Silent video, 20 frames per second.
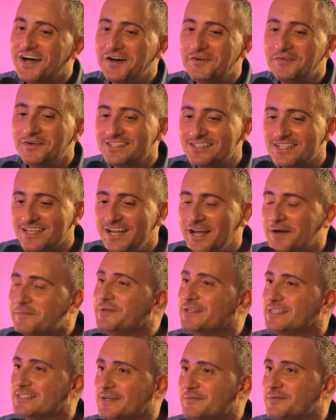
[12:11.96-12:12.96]
what's gonna
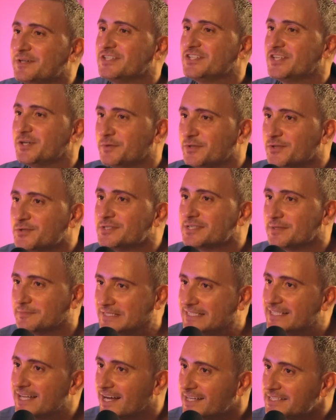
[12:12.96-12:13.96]
happen is I'm gonna share with you some
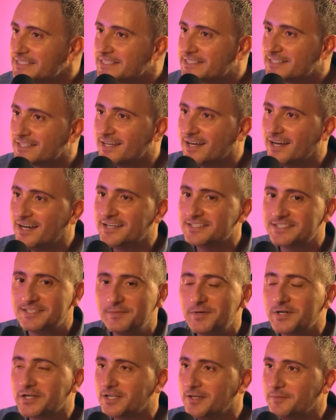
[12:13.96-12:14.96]
stats. Okay. Some
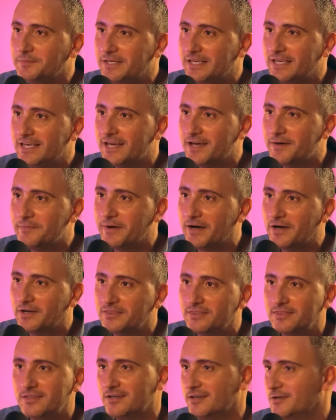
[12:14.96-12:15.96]
are gonna be
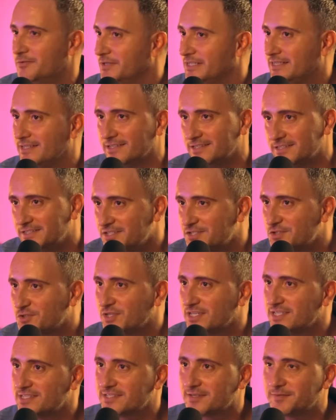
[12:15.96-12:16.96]
about the retail
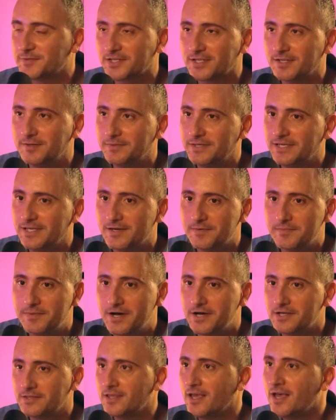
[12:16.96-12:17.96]
industry. Some are gonna be
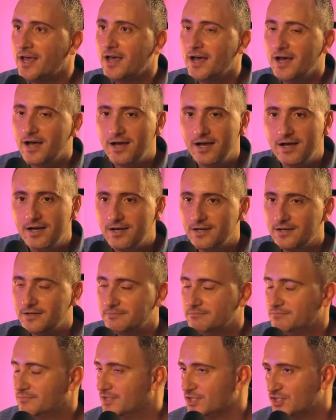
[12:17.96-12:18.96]
about
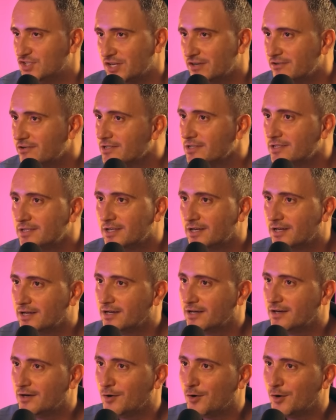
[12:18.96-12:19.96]
the general
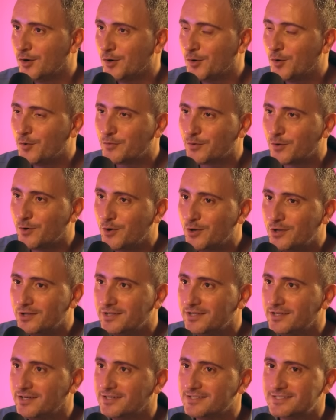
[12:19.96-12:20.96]

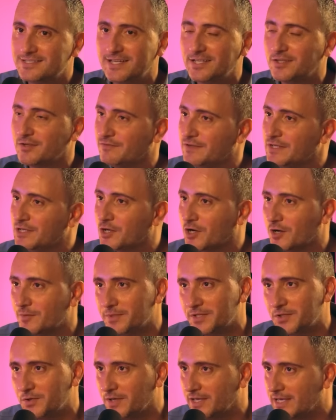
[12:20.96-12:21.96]
overall state of e-com
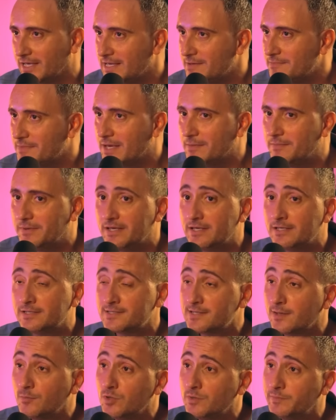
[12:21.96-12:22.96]
in UAE. Maybe
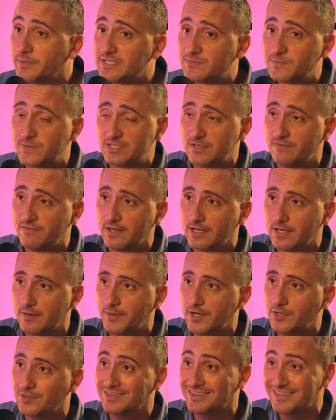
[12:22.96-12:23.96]
some will be specific
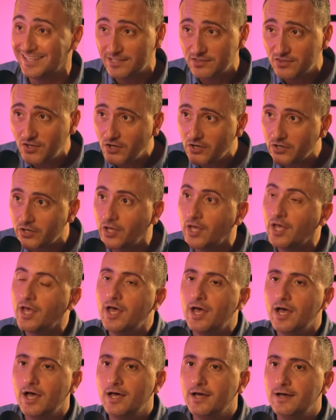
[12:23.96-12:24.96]
about TikTok,
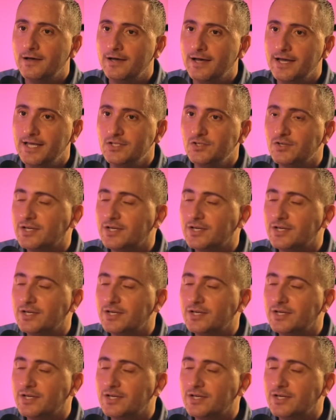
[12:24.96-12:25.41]
and you